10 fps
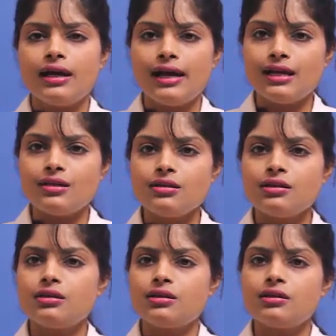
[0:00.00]

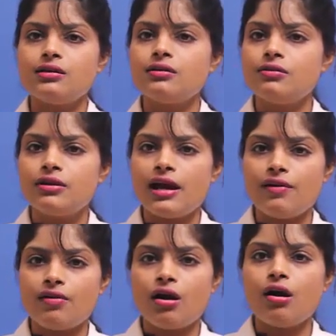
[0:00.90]
in the
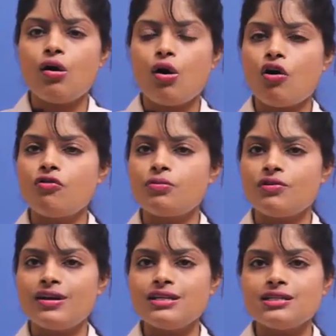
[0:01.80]
era of
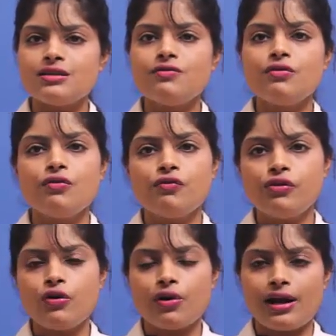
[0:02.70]
preventive
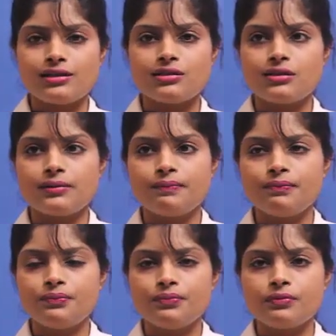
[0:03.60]
fluorides.
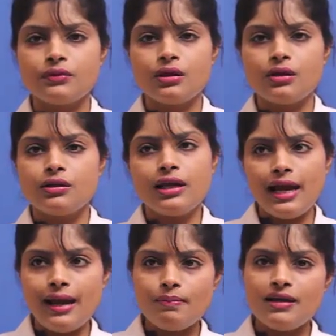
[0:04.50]
The
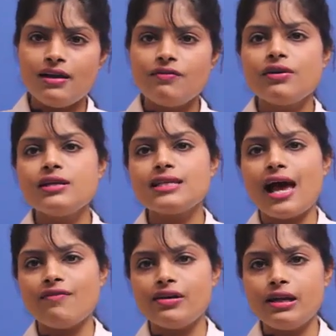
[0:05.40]
A P F is
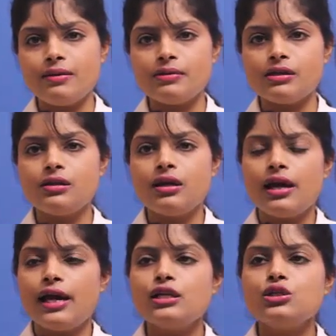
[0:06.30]
available
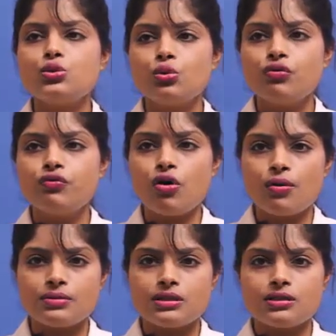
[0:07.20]
in two
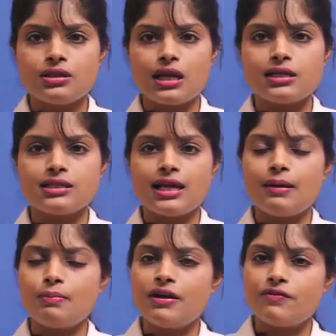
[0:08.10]
forms, that is
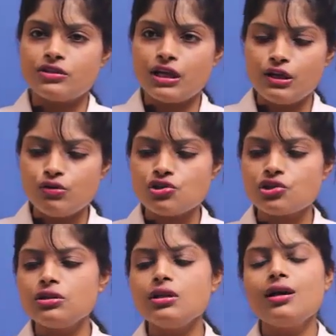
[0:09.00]
A P F
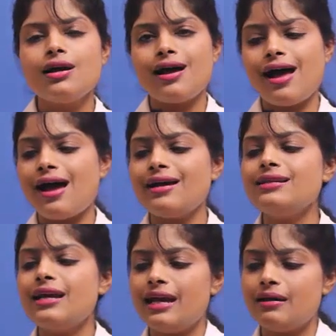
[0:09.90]
solution
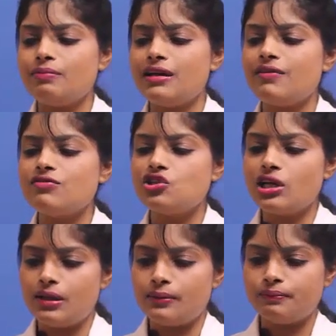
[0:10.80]
and A P F
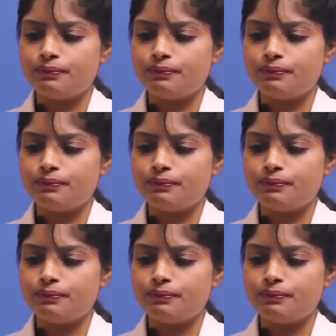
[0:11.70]
gel.